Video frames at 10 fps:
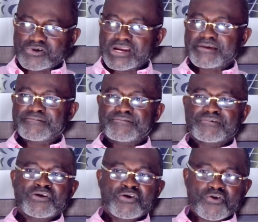
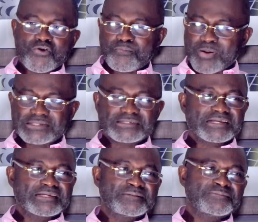connive or partner